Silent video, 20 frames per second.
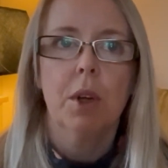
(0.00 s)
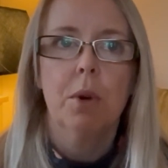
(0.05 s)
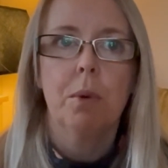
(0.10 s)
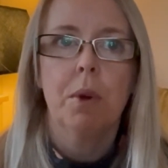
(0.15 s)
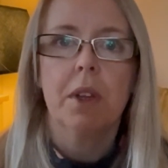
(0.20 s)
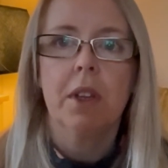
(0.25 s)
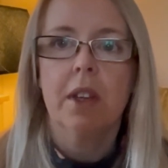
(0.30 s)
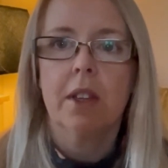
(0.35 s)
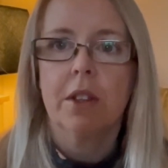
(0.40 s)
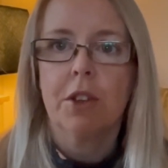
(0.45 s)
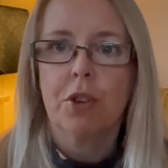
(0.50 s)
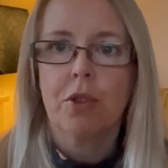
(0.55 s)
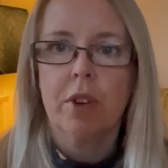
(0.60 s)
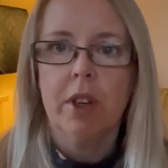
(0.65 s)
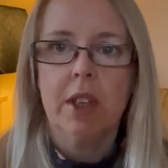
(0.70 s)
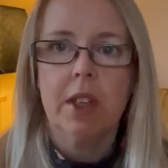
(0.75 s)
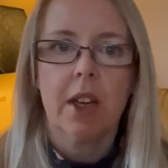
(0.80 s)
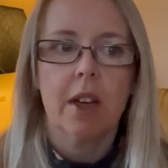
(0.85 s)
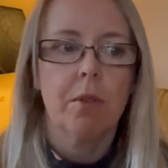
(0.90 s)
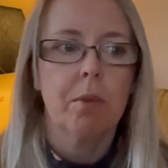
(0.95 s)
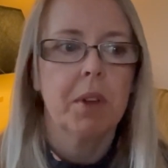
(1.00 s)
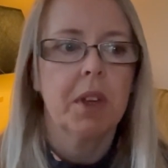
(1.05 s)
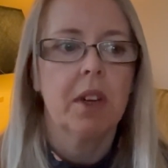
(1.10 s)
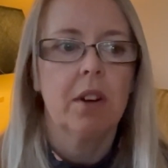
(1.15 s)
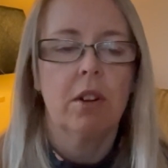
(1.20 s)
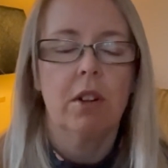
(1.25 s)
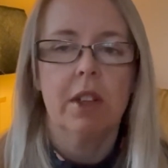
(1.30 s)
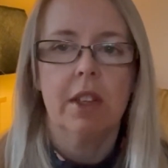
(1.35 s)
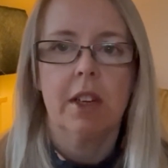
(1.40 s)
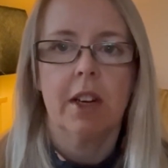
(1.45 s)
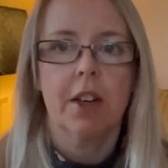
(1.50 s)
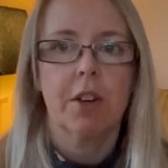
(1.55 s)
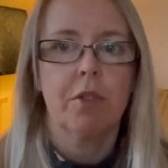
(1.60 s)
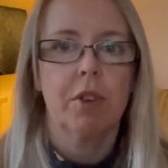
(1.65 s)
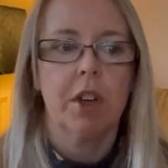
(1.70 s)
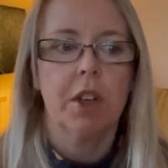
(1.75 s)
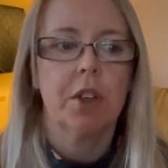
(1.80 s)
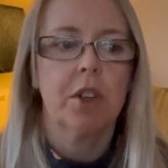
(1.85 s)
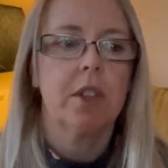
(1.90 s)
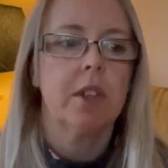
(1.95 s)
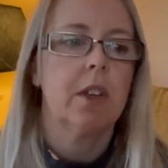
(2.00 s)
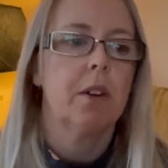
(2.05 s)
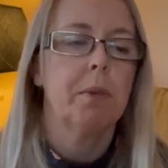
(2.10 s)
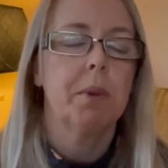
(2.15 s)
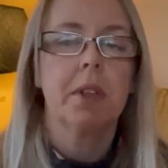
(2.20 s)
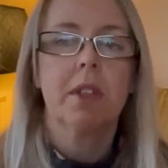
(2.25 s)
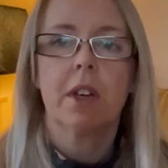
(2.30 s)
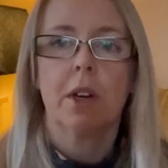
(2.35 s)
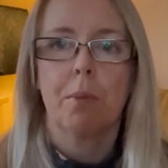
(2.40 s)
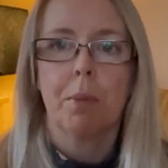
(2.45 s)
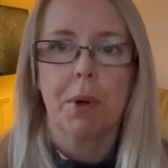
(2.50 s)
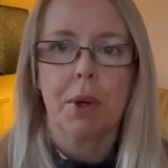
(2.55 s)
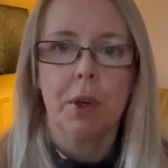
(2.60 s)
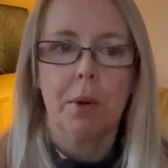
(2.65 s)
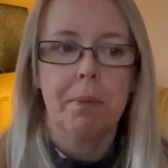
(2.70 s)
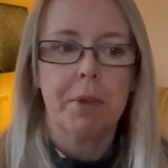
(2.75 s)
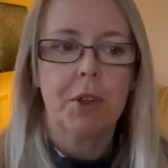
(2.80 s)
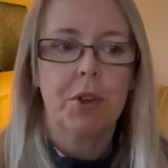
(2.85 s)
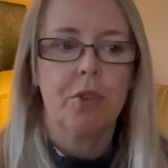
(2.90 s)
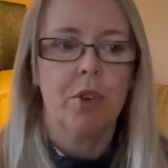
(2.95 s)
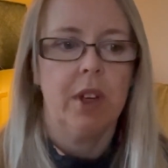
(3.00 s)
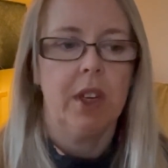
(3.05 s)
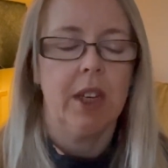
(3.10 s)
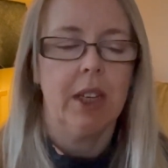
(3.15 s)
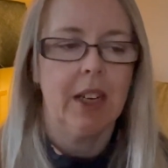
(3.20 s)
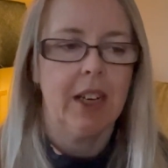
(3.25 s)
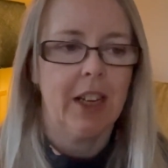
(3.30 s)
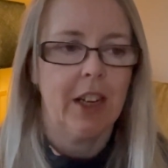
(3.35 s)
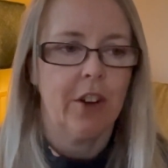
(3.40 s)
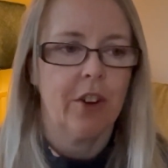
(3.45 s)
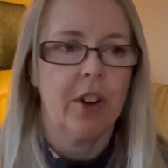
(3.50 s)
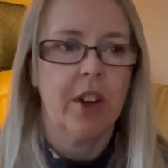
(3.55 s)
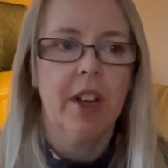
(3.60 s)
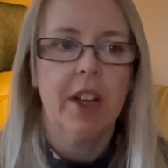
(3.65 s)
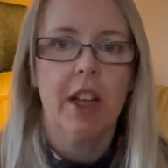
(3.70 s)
We can get the tree down, we can all the decorations down, we can start putting up the tree in here.